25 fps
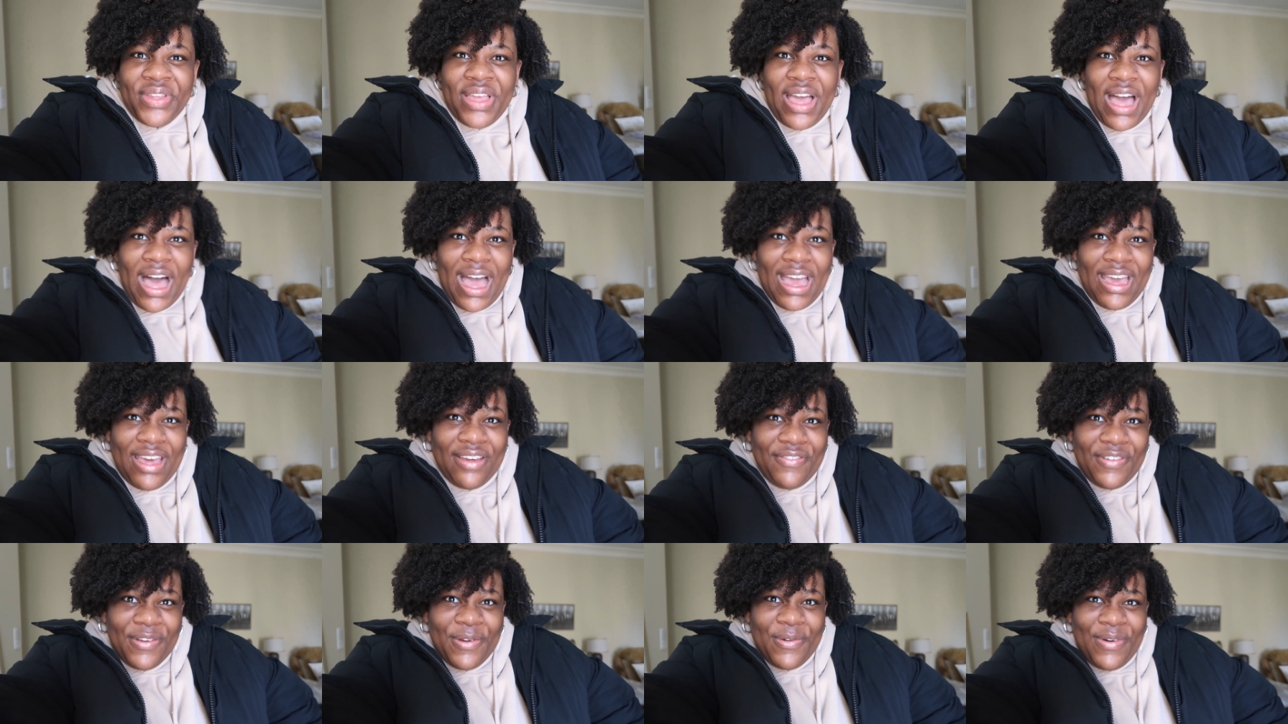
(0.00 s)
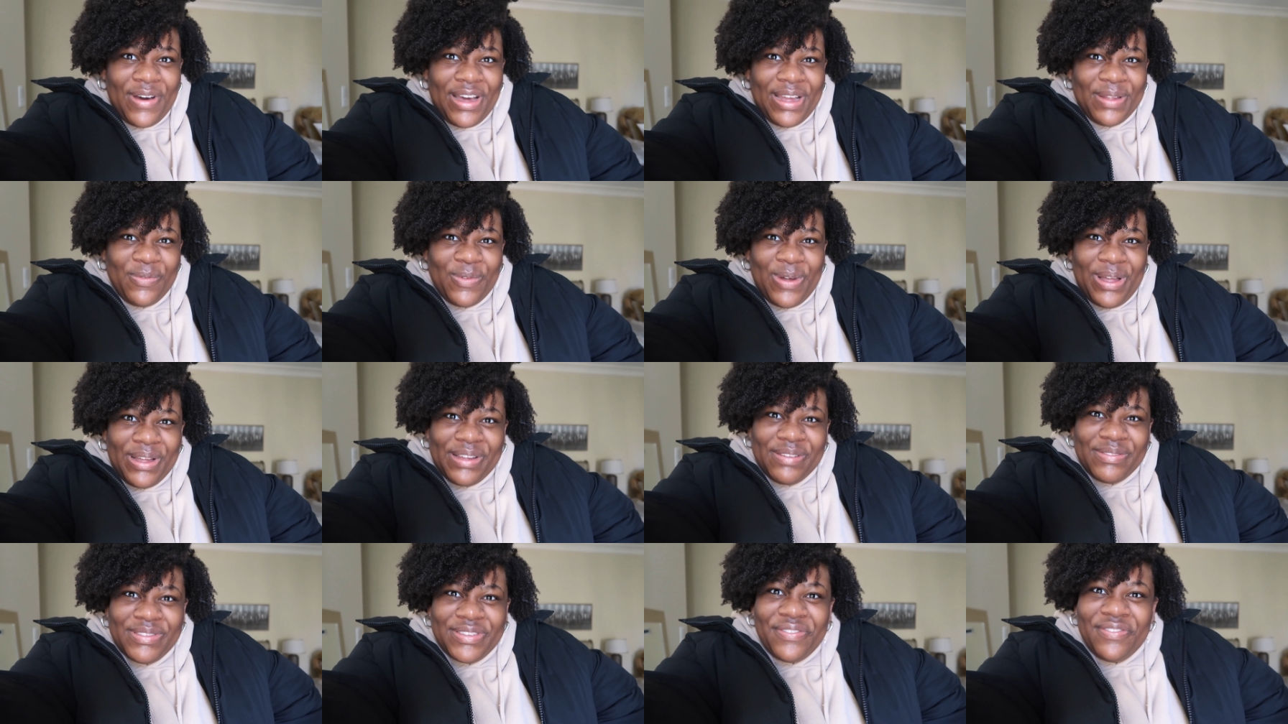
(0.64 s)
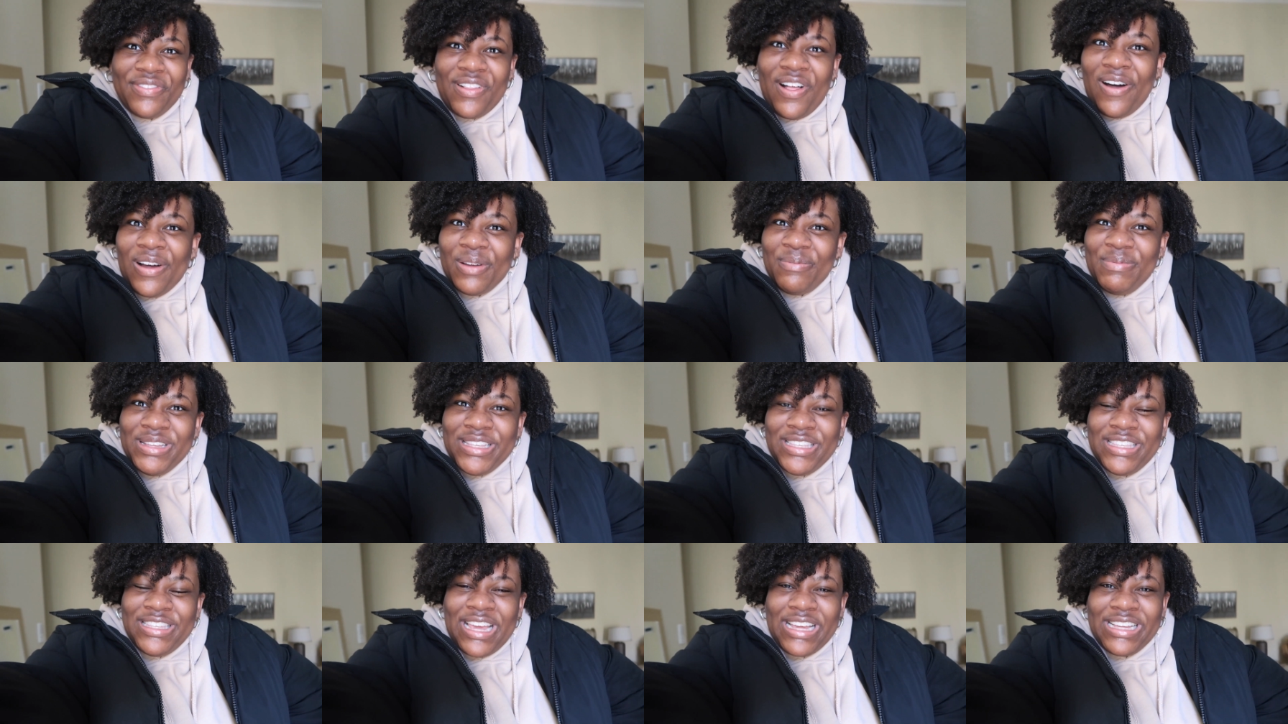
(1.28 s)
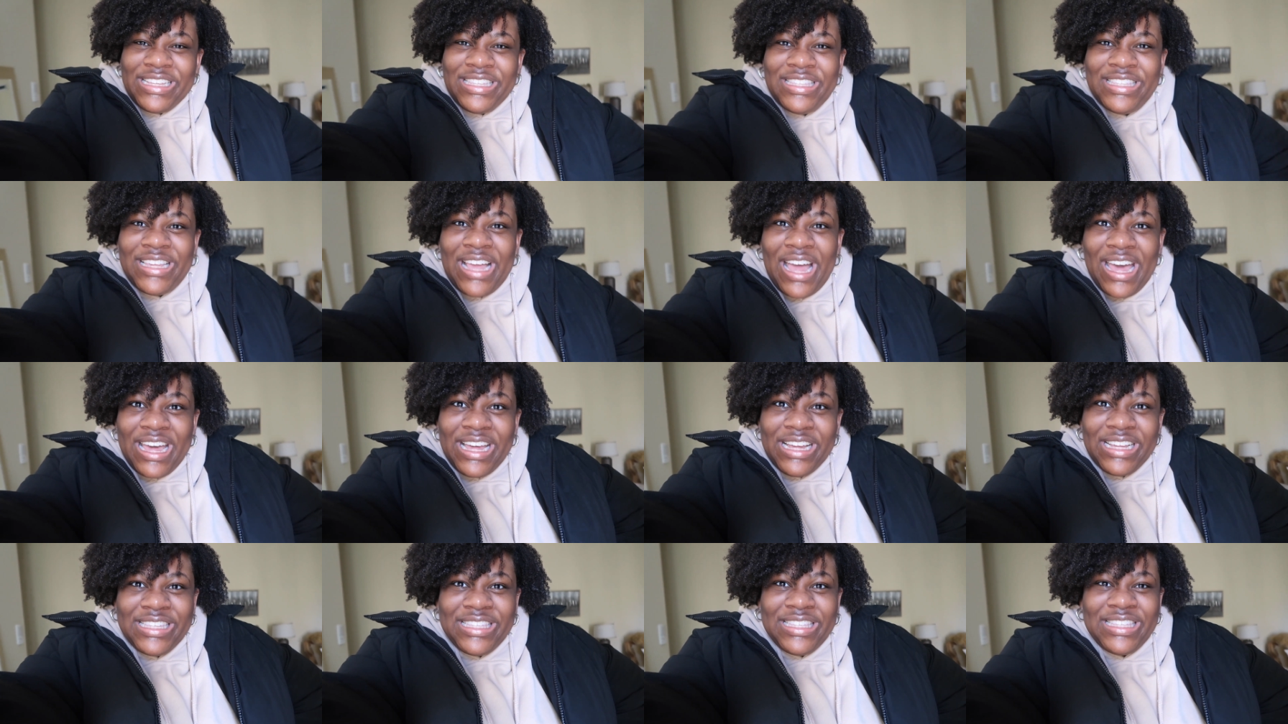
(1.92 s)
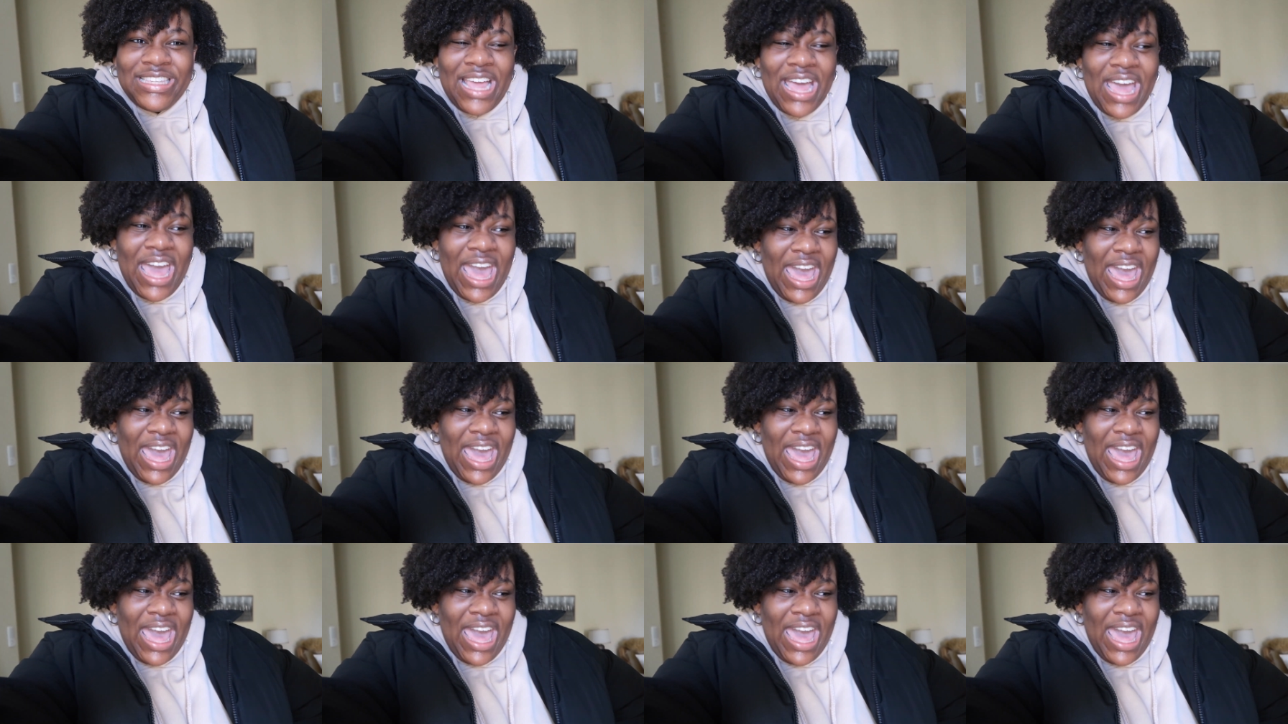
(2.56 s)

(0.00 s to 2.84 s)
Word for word: Hi everyone, welcome to Vlogmas Day 6.